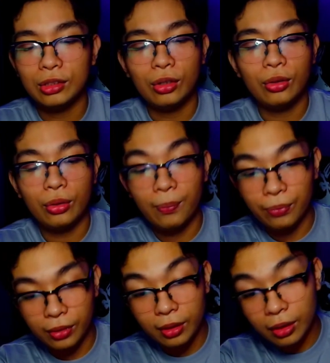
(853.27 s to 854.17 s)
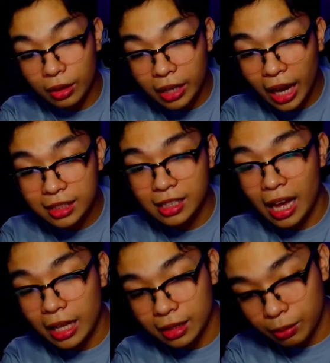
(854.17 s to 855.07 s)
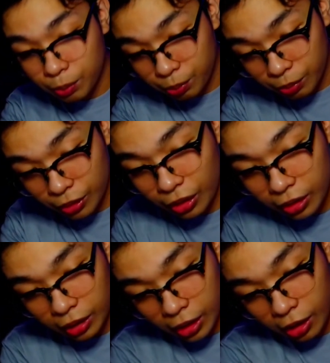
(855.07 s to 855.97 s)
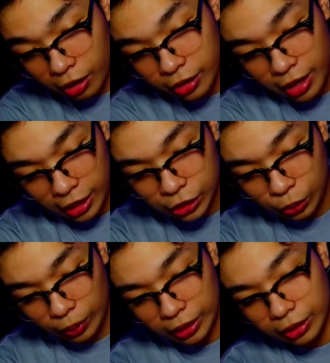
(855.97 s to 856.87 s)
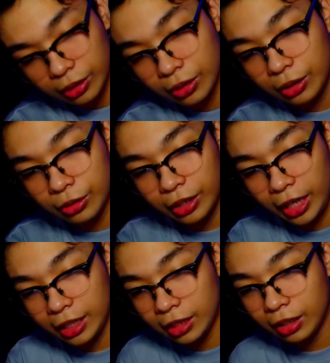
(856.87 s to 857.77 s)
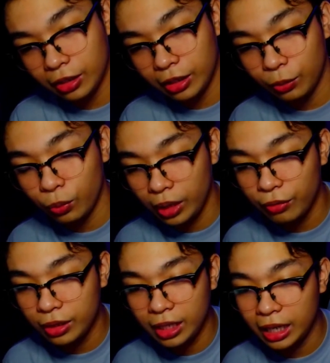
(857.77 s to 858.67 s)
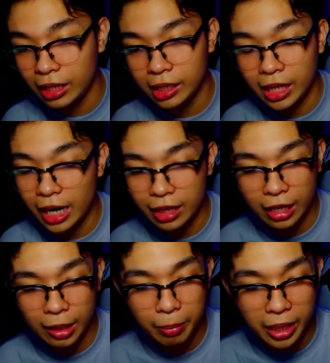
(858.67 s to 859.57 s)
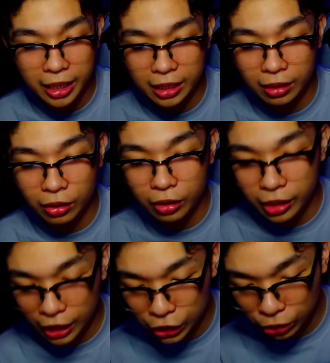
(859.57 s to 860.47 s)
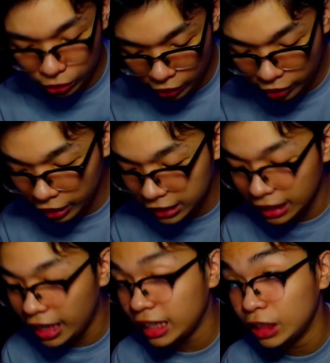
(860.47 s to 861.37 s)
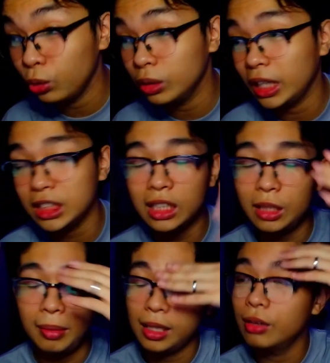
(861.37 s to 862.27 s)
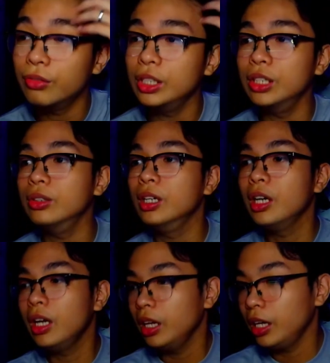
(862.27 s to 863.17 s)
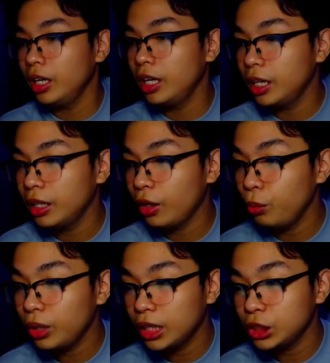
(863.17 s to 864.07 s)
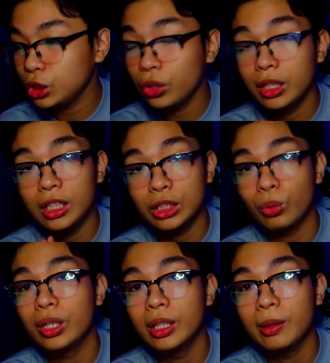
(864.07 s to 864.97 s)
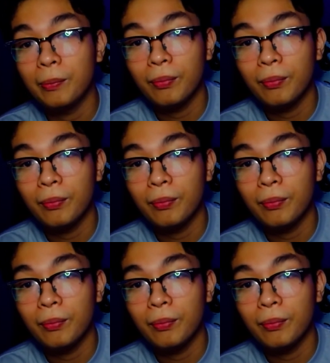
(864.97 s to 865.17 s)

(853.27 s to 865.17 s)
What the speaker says: So catch that on the next one. All right, and everything that I think about it, all the issues, the things I like and don't like. It's not gonna be a long video, and I hope you guys enjoyed this one.